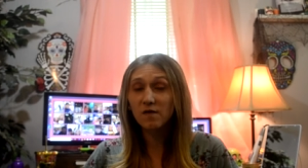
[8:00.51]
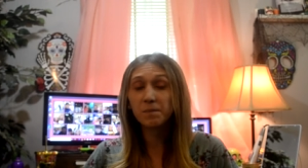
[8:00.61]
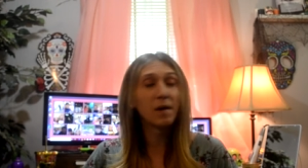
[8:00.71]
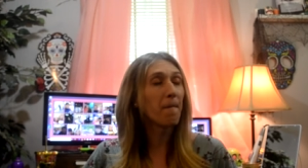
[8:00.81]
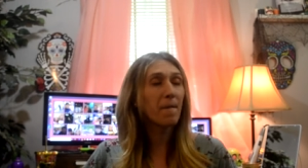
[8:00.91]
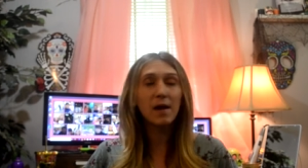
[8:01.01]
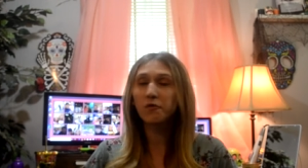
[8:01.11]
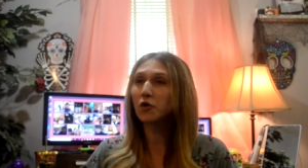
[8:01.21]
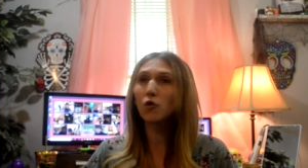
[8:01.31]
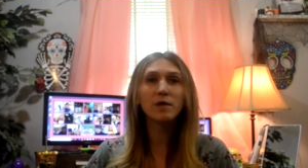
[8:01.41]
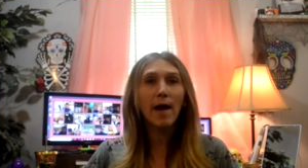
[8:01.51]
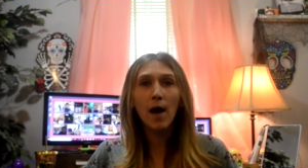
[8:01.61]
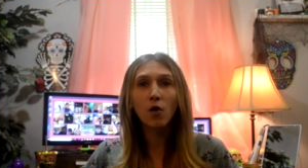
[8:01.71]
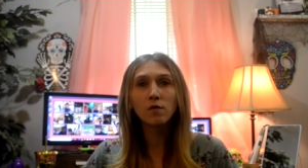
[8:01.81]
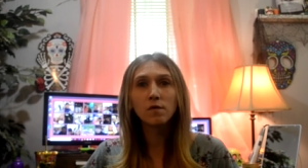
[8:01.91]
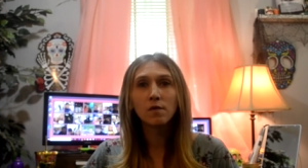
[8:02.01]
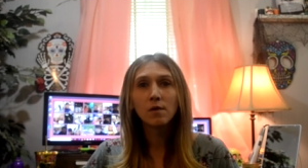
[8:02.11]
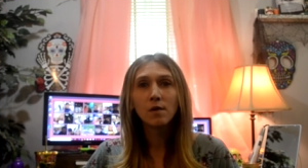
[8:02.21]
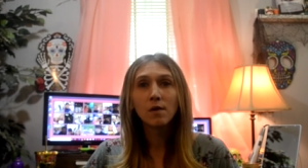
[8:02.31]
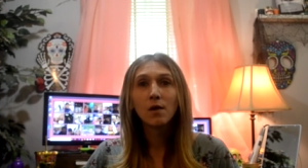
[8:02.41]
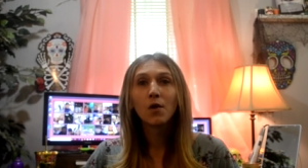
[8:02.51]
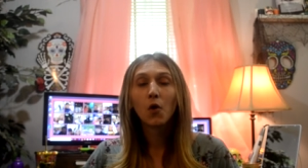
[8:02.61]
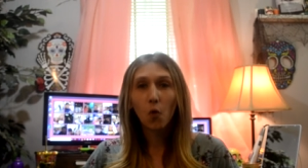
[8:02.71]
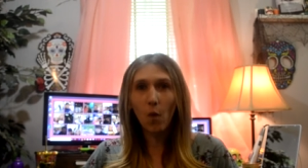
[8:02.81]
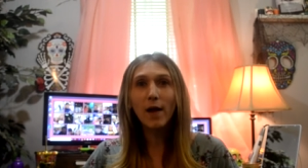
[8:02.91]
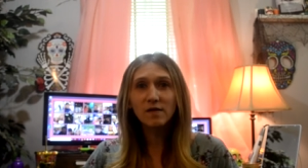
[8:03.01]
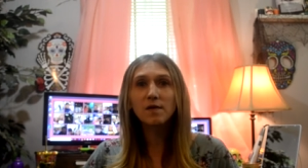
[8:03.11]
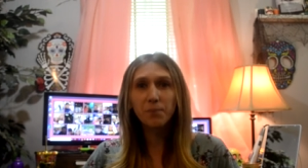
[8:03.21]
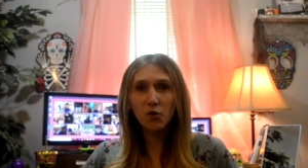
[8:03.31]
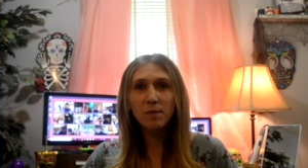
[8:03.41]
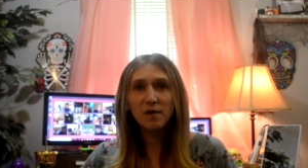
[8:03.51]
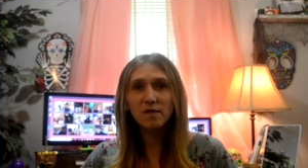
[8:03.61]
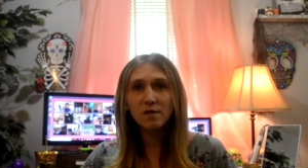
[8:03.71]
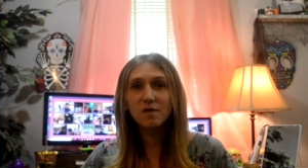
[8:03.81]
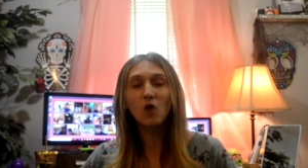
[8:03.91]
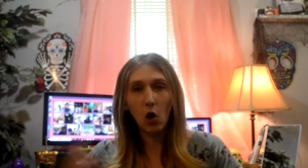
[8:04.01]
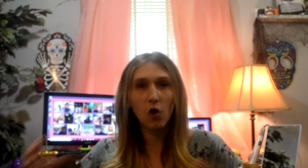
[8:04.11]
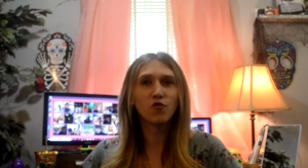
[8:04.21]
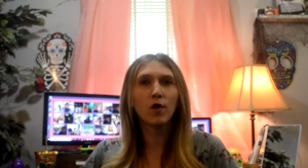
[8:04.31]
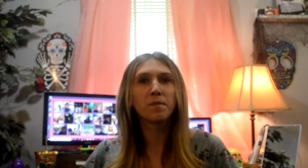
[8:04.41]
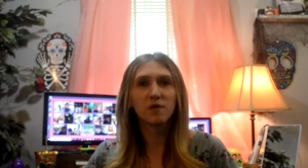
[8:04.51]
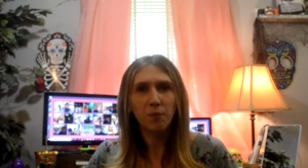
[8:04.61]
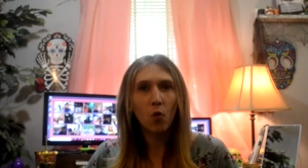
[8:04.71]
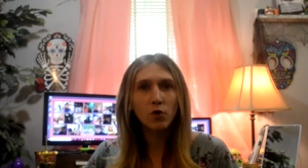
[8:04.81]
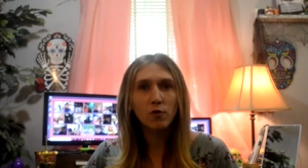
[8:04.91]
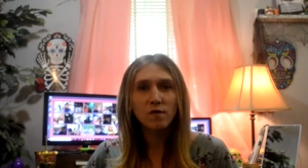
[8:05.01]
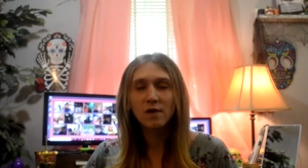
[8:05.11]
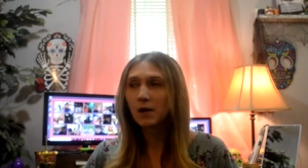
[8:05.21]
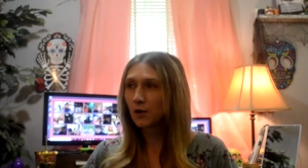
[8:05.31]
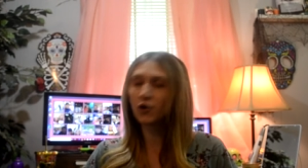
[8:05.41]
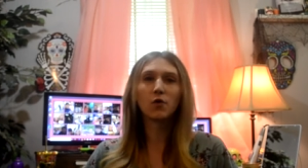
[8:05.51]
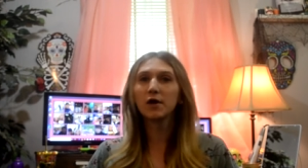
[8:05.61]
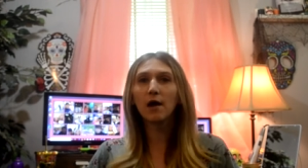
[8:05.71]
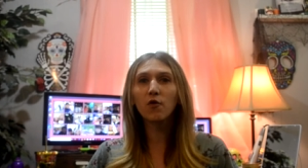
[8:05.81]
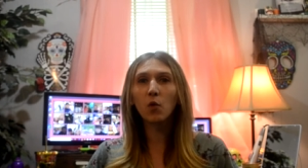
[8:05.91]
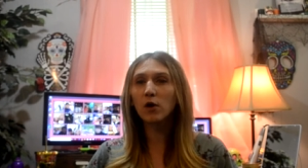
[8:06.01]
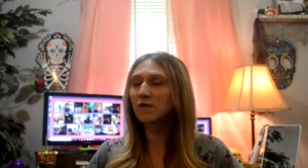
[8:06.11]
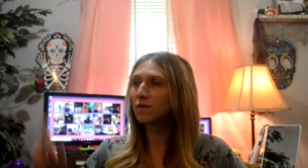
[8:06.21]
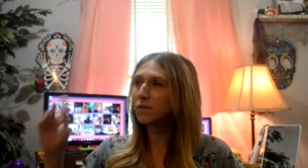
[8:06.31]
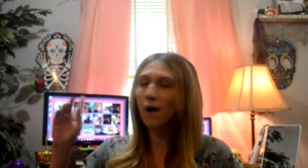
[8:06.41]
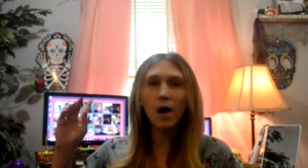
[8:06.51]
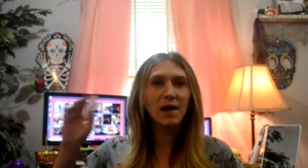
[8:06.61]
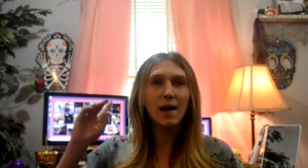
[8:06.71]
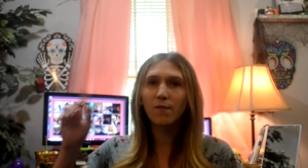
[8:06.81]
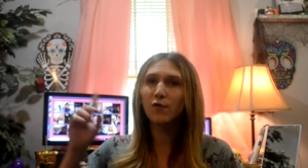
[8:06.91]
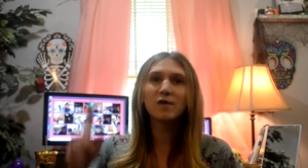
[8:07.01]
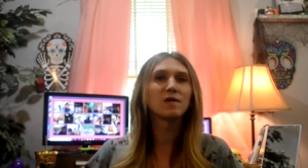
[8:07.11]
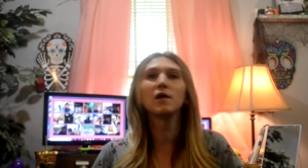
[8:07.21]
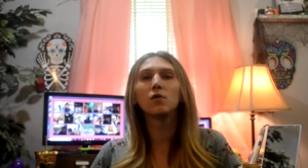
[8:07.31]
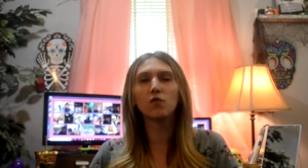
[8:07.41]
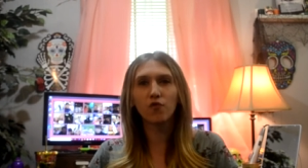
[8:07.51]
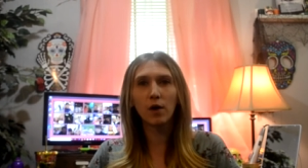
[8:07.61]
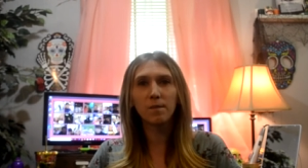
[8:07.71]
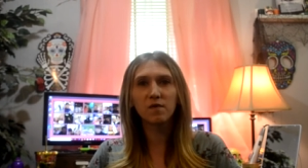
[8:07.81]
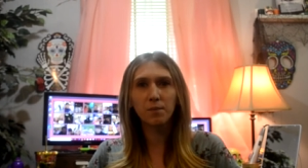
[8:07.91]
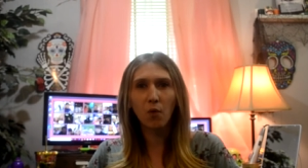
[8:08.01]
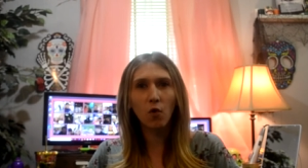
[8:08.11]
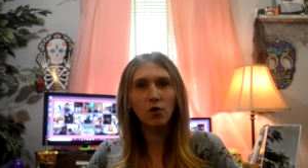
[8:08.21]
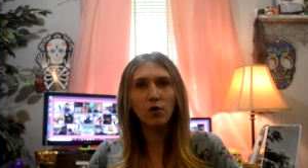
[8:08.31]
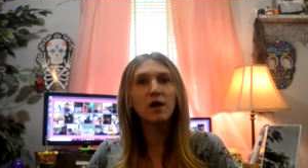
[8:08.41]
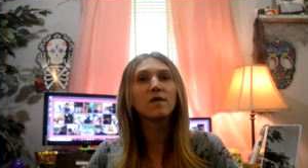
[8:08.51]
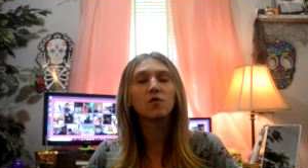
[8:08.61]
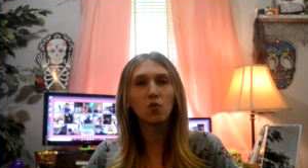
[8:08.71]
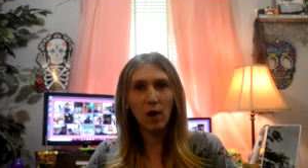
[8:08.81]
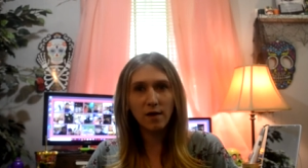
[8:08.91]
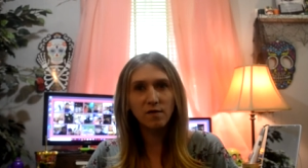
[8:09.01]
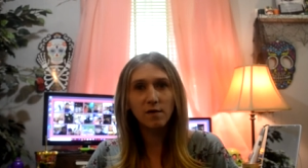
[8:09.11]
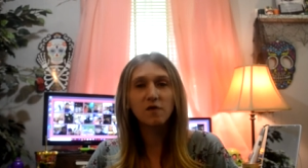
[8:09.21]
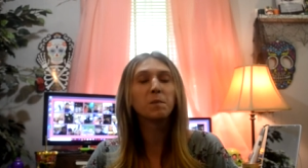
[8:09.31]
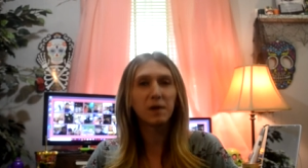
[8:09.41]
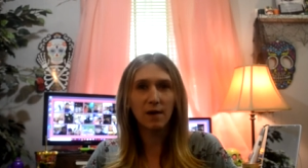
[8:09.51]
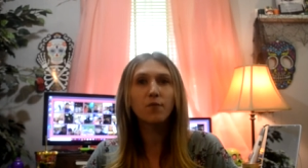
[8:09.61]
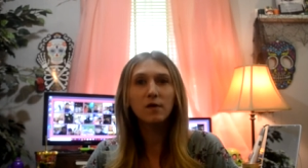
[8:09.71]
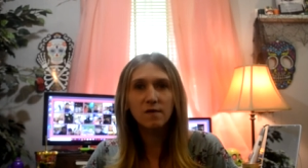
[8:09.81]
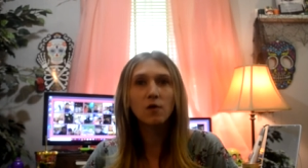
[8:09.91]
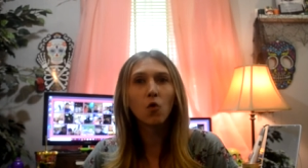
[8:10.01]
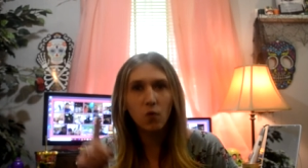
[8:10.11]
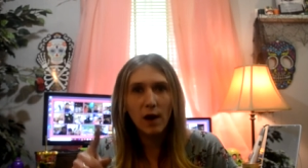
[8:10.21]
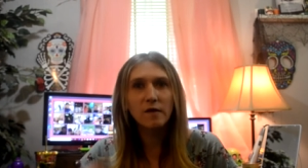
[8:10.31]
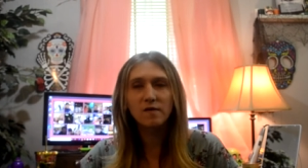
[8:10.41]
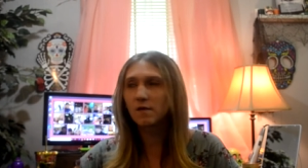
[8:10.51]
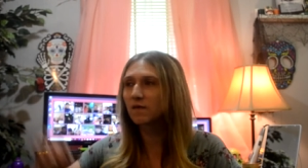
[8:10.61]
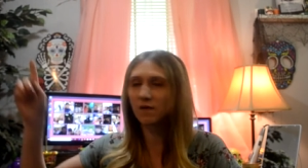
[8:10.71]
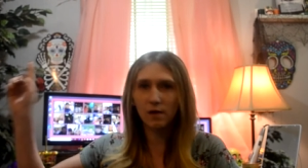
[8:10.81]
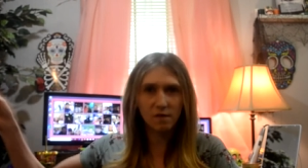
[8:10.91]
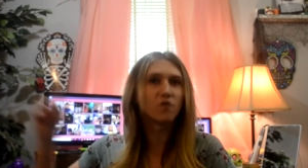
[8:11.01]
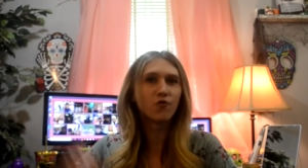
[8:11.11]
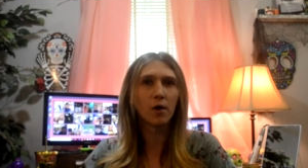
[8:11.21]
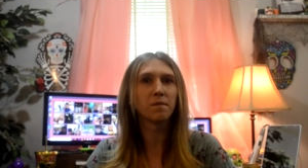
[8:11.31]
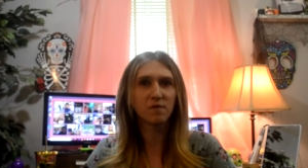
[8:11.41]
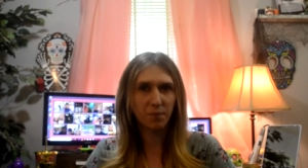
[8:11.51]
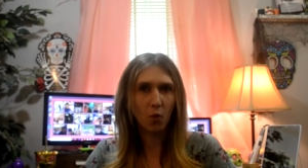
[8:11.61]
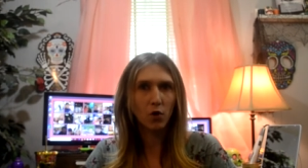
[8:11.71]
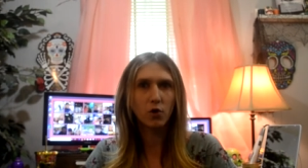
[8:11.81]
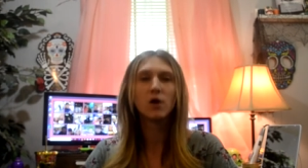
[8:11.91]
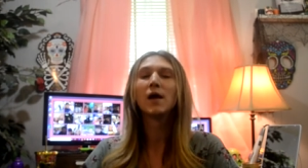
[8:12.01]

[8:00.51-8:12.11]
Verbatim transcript: But make no doubt, white supremacists are Trump supporters. You know, in other words, not every single Trump supporter is a racist, but every single racist is a Trump supporter.